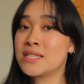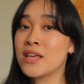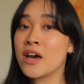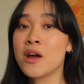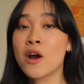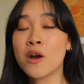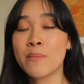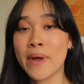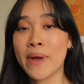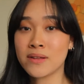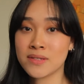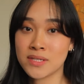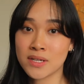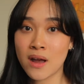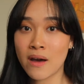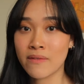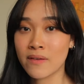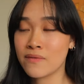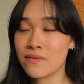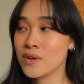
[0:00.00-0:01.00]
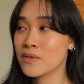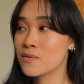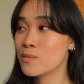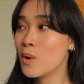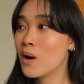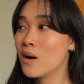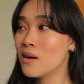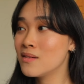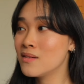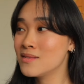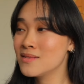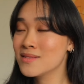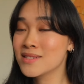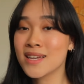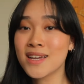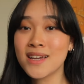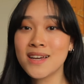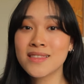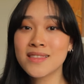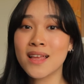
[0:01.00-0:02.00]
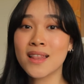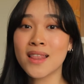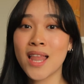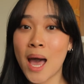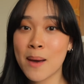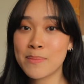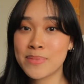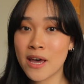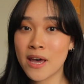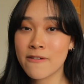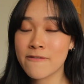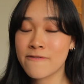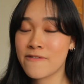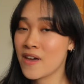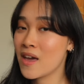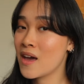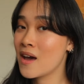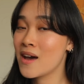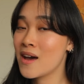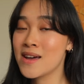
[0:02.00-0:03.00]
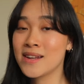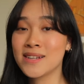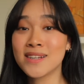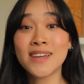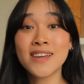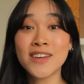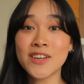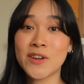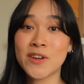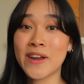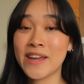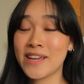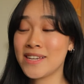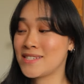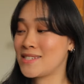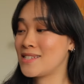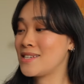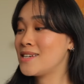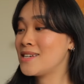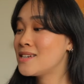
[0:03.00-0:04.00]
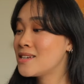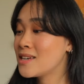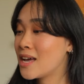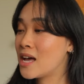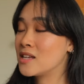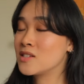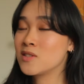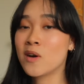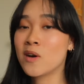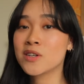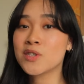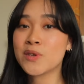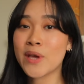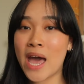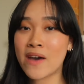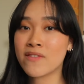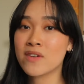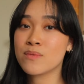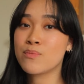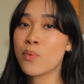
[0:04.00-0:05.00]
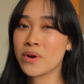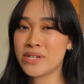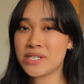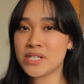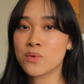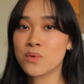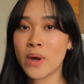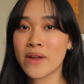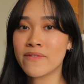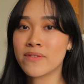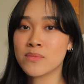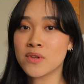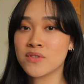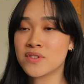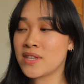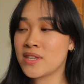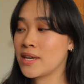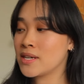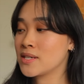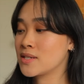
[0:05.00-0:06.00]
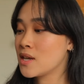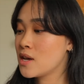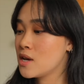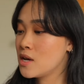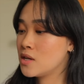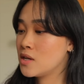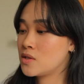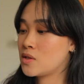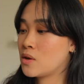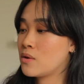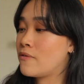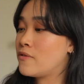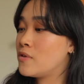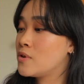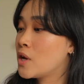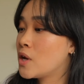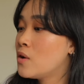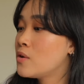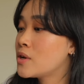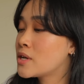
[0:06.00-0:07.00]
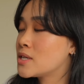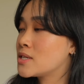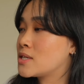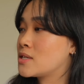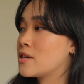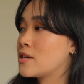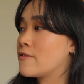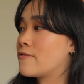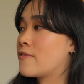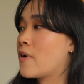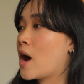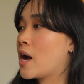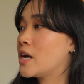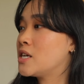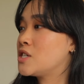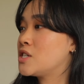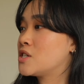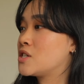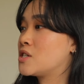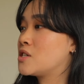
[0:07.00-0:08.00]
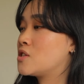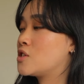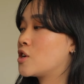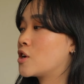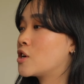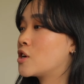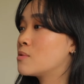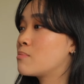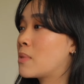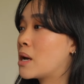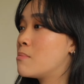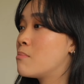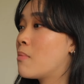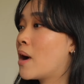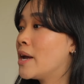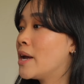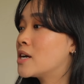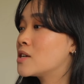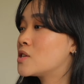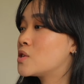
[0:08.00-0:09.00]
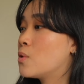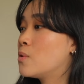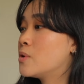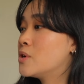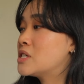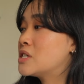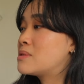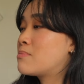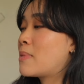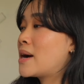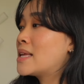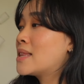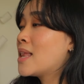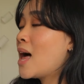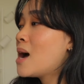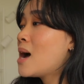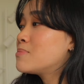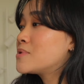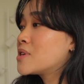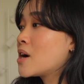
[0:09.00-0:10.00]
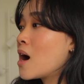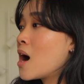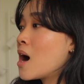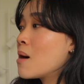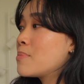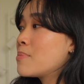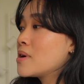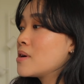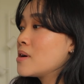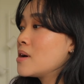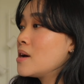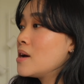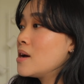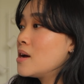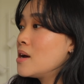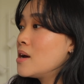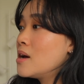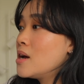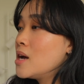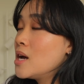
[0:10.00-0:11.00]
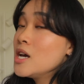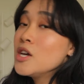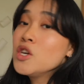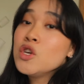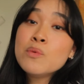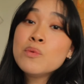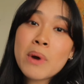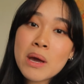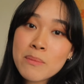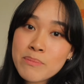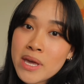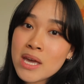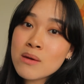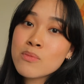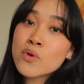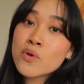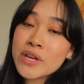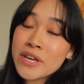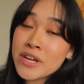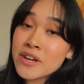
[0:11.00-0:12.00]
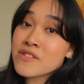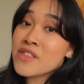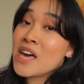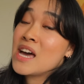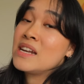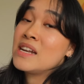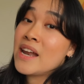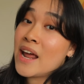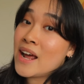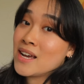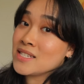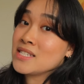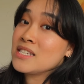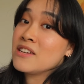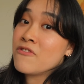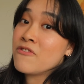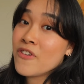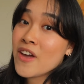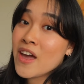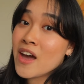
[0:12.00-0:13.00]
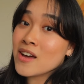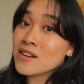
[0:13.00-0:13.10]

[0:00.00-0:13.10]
that are bouncing off of your walls, the laptop fan, your AC, as long as you have it pointing away from those things. So if you notice, if I just turn my mic towards my laptop, you might be able to hear that nasty fan.